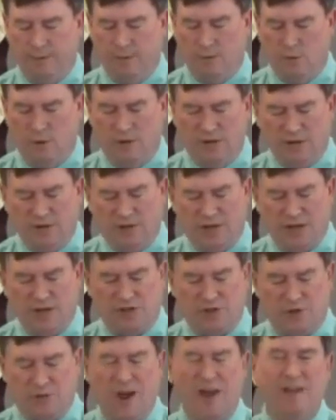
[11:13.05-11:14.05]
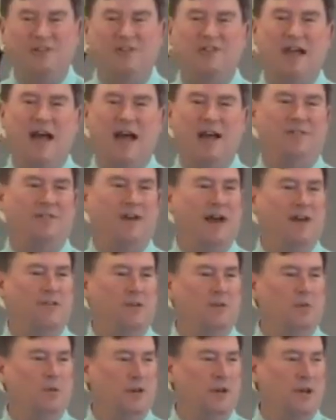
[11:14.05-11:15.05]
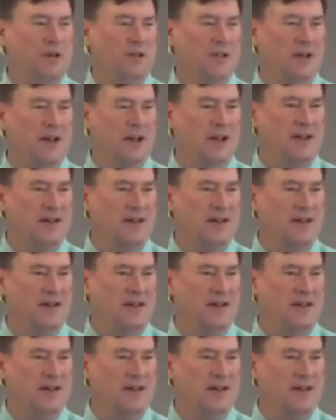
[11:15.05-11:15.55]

what do you think the right side of heaven will look like?